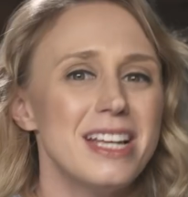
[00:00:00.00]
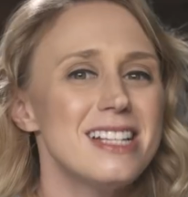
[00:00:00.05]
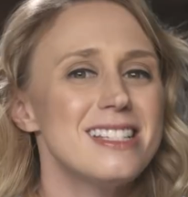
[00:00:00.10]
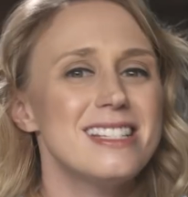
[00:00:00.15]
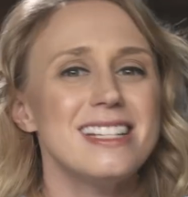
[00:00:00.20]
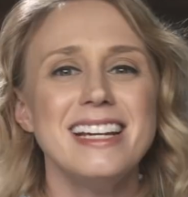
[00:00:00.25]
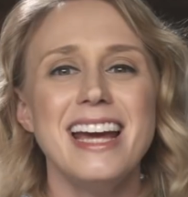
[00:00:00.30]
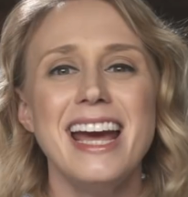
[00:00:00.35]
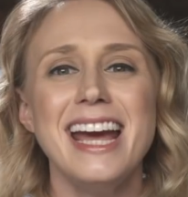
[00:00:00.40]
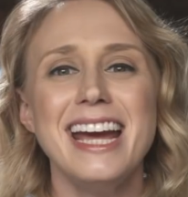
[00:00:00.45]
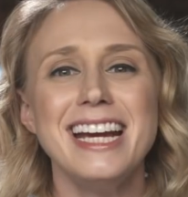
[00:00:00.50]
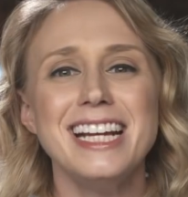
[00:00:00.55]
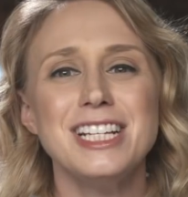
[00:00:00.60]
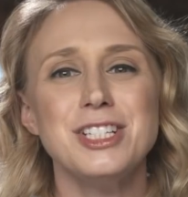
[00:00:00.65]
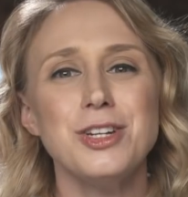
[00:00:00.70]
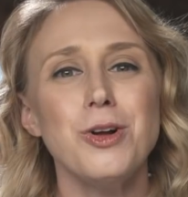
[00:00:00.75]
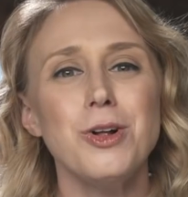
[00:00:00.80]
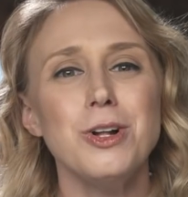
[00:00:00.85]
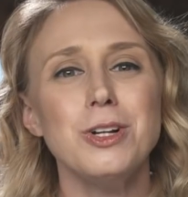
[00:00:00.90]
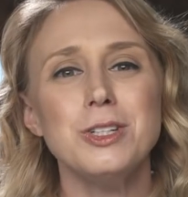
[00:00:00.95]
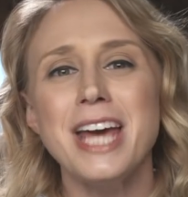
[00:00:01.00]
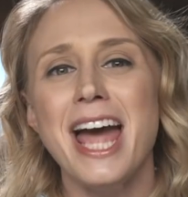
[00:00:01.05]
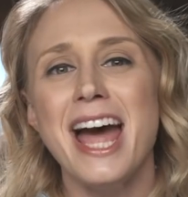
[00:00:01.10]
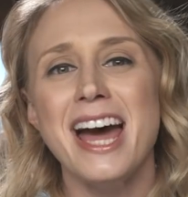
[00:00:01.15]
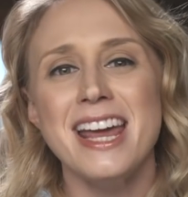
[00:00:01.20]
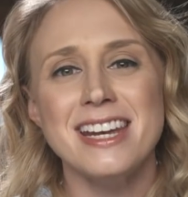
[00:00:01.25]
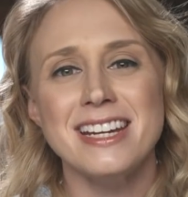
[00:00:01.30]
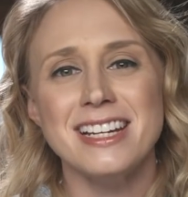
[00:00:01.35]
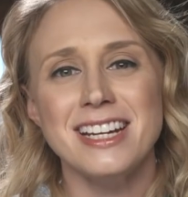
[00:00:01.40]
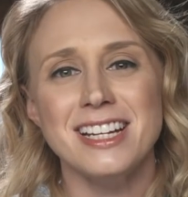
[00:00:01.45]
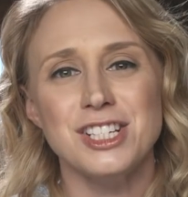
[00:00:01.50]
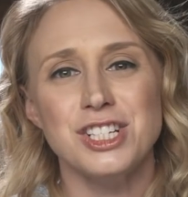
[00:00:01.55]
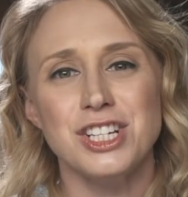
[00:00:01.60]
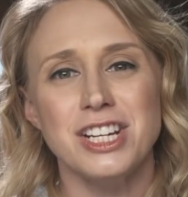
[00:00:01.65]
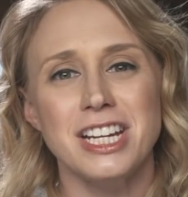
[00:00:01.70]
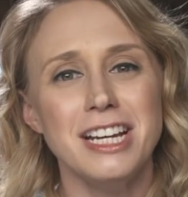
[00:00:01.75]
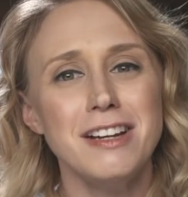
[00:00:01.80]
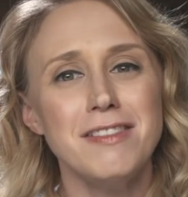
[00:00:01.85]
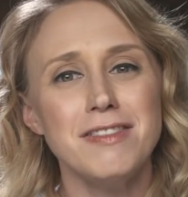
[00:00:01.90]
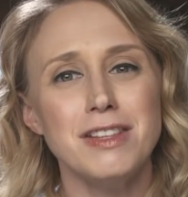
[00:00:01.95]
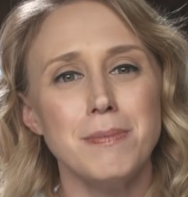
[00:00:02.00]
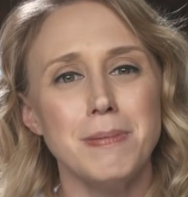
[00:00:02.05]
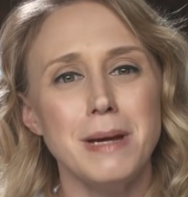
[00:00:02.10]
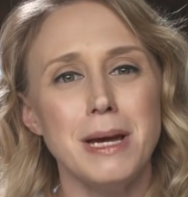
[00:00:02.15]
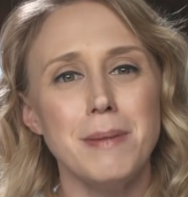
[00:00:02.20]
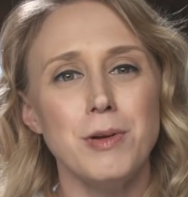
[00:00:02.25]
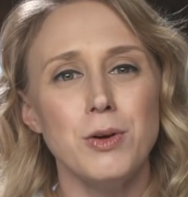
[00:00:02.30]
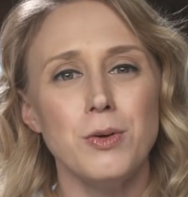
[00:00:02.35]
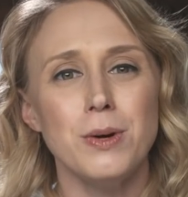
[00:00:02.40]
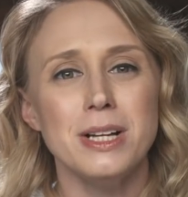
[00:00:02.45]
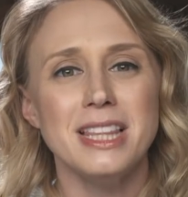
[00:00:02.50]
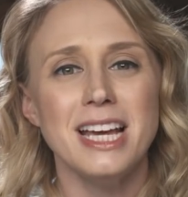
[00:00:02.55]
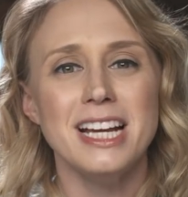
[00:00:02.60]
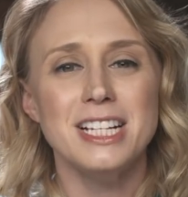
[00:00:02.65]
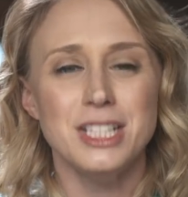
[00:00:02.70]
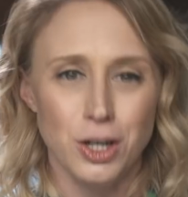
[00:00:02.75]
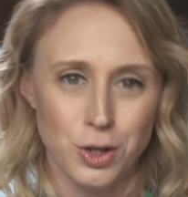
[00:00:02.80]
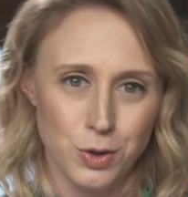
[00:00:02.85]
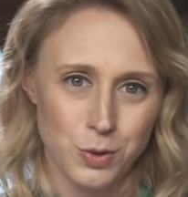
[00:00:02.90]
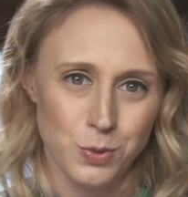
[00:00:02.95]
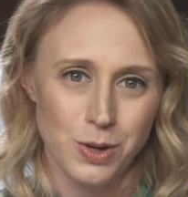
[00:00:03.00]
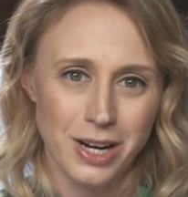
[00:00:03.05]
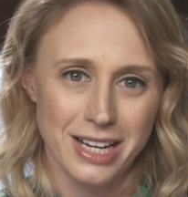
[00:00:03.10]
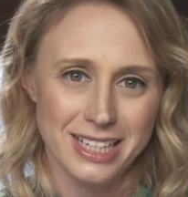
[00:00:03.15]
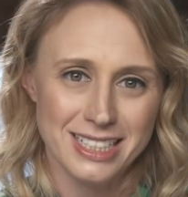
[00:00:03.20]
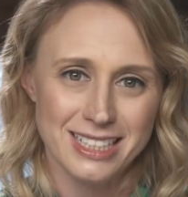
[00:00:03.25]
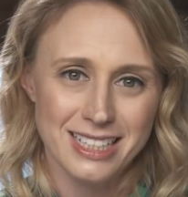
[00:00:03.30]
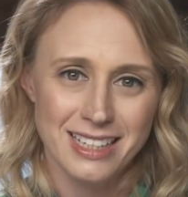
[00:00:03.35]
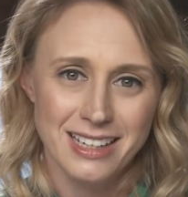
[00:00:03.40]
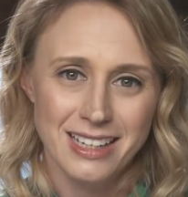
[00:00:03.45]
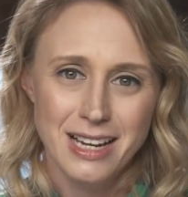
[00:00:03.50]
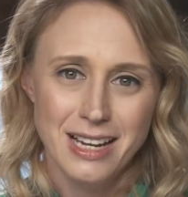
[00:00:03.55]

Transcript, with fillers: It's the age old adage give the people what they don't want.